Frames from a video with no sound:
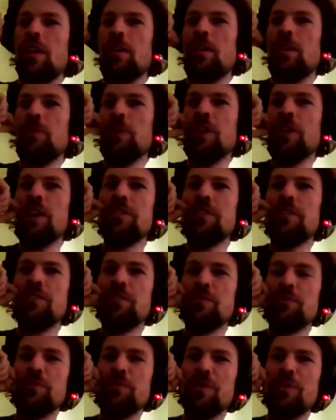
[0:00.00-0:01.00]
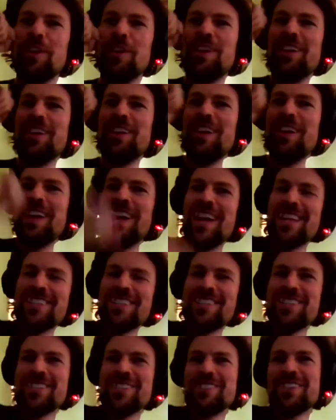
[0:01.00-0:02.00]
I mean, I sort of,
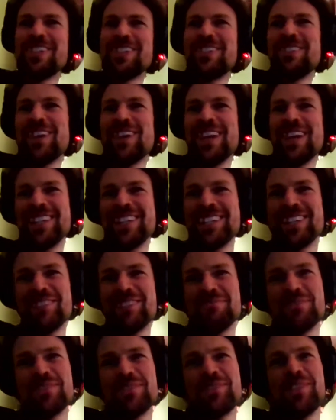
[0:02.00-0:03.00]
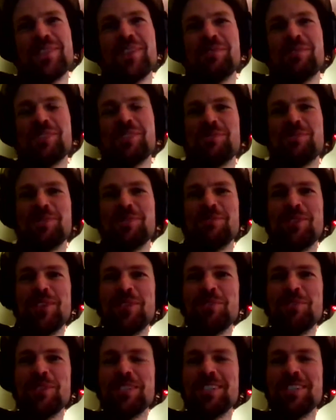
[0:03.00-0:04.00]
it's not a regret in terms of I wish we'd run
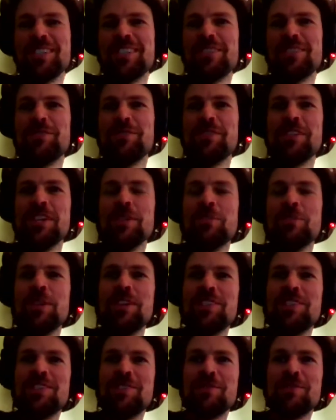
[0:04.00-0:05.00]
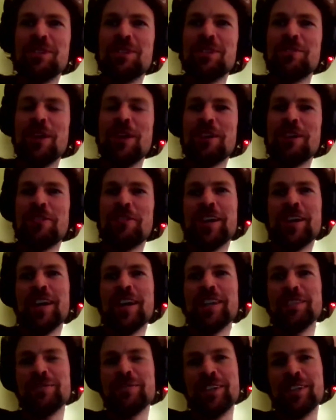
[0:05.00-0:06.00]
the business differently, but it's a regret
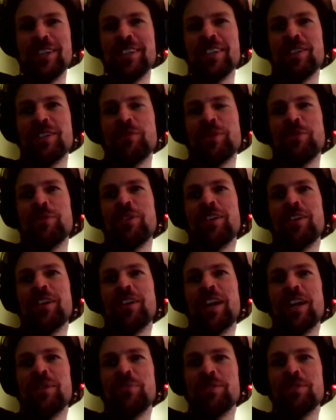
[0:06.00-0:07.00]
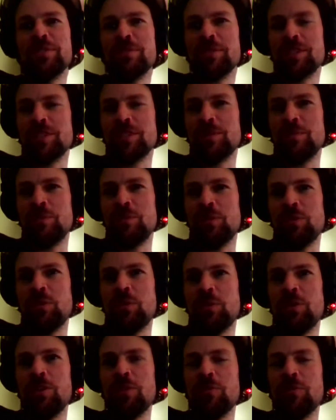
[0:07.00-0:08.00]
creatively that we weren't able to explore
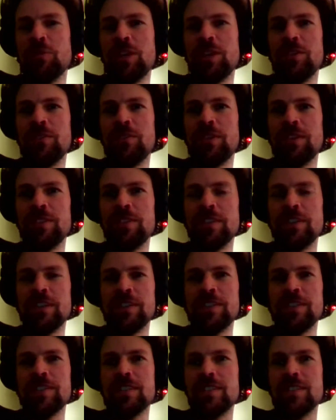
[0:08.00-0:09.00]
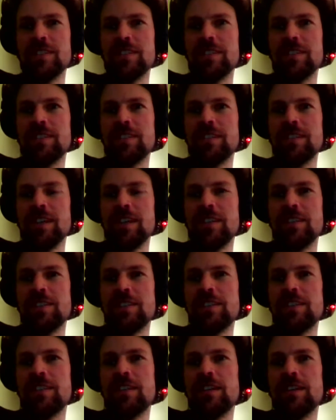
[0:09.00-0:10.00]
as many of these things
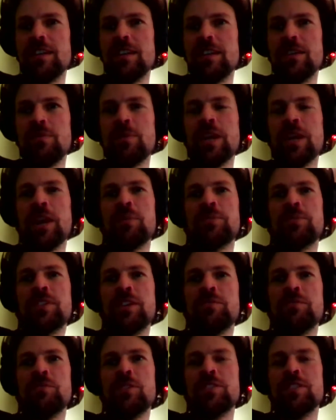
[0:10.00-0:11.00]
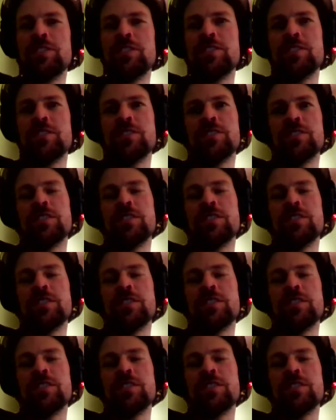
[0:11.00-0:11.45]
as perhaps I'd wanted to.